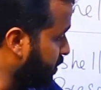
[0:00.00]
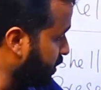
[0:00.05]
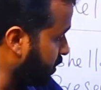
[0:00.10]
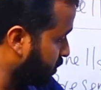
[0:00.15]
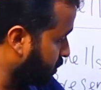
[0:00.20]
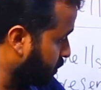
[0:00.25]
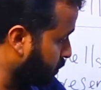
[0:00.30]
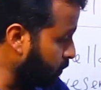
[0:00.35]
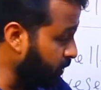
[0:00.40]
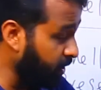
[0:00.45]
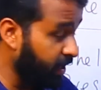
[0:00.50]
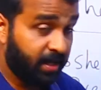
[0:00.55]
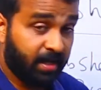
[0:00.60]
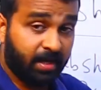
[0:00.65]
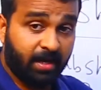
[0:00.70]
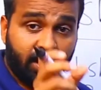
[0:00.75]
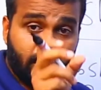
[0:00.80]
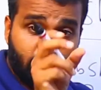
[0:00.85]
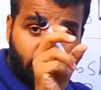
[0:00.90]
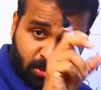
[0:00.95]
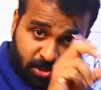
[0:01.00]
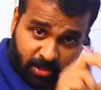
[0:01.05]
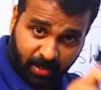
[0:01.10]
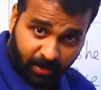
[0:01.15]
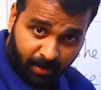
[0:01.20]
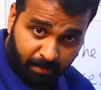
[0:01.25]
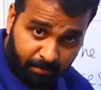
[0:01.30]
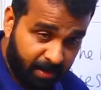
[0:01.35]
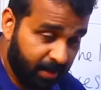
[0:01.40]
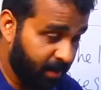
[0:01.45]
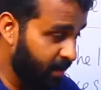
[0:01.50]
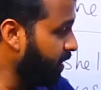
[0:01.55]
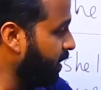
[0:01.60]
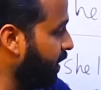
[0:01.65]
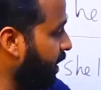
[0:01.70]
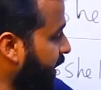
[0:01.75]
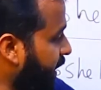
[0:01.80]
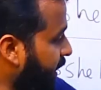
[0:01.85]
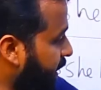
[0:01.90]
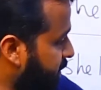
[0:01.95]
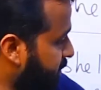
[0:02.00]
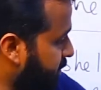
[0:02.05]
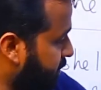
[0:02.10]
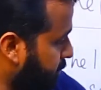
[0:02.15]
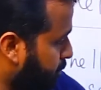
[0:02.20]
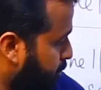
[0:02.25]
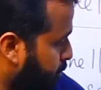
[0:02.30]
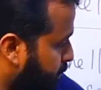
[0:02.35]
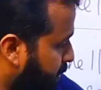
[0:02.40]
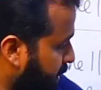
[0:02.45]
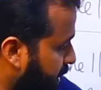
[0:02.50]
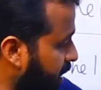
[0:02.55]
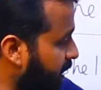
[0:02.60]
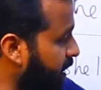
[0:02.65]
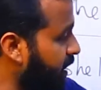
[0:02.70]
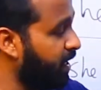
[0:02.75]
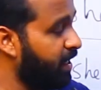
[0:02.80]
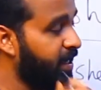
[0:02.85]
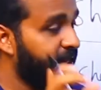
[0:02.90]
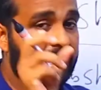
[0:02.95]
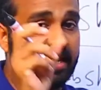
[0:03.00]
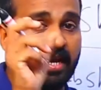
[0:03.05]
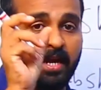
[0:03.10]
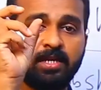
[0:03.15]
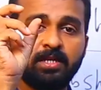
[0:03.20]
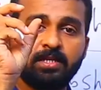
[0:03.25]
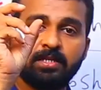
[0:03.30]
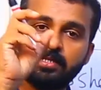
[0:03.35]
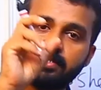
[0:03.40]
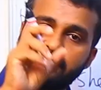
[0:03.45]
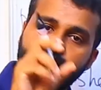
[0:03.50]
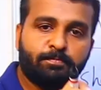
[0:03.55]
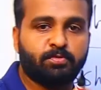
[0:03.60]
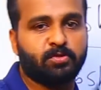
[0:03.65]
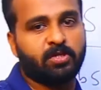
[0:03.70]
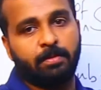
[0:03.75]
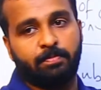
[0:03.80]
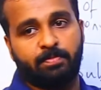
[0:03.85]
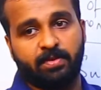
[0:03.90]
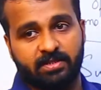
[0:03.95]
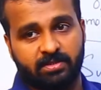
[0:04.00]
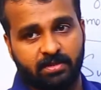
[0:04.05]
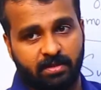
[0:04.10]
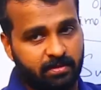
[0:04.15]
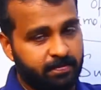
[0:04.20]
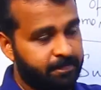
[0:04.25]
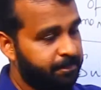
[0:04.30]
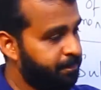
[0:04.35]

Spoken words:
These two indicate shell number and the P indicate subshell present.